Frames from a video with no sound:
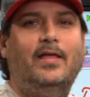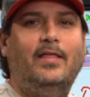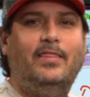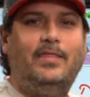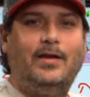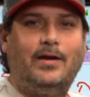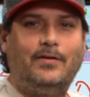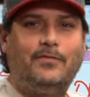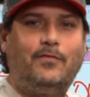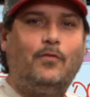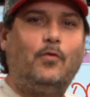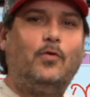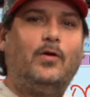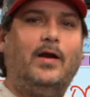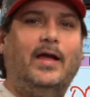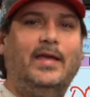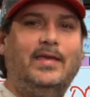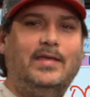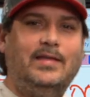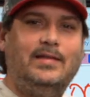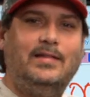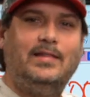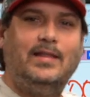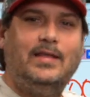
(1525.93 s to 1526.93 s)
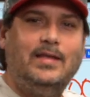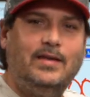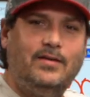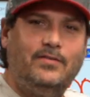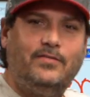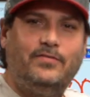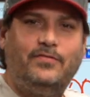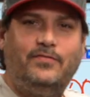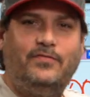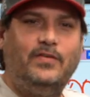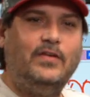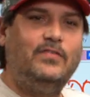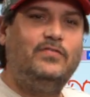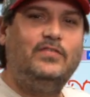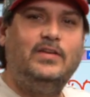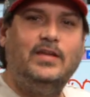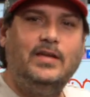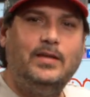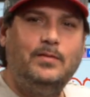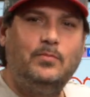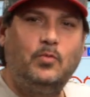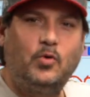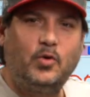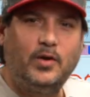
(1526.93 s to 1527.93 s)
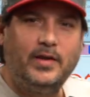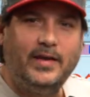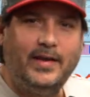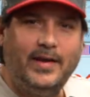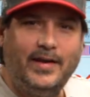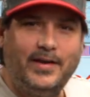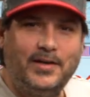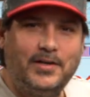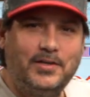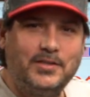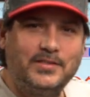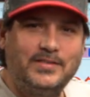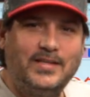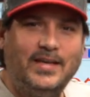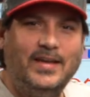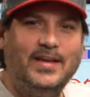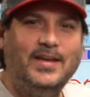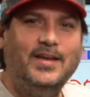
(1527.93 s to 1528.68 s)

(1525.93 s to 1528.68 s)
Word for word: therefore I can live 15 more years?